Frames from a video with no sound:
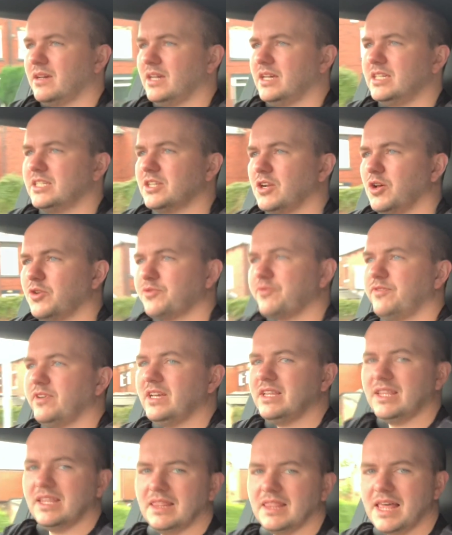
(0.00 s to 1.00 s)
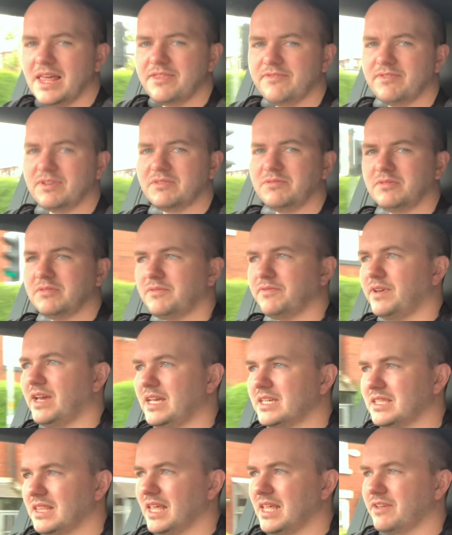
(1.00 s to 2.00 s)
it's an odd feeling leather. I don't know if it
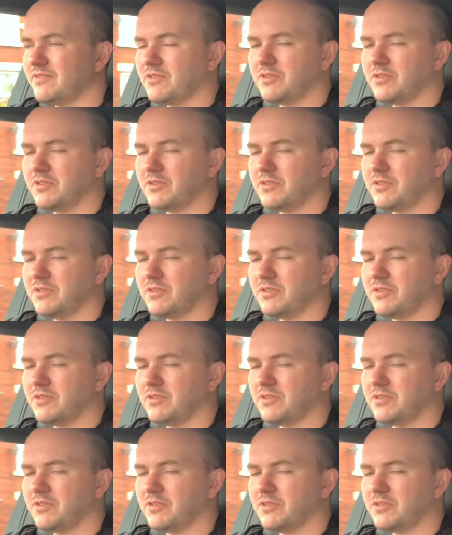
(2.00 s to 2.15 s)
is leather